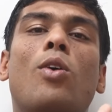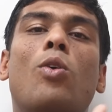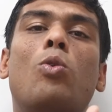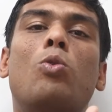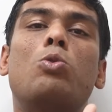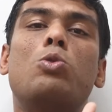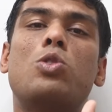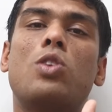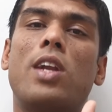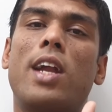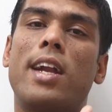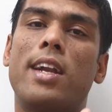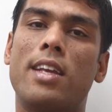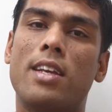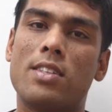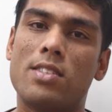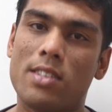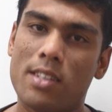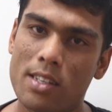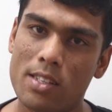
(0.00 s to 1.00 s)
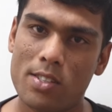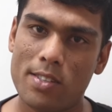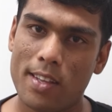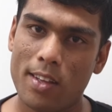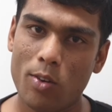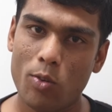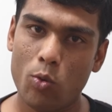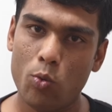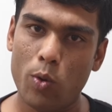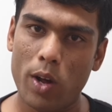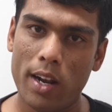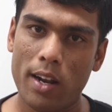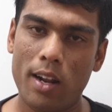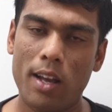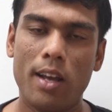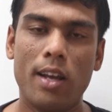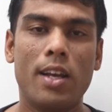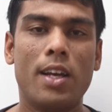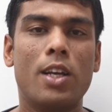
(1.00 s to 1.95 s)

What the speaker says: whose radius is 1.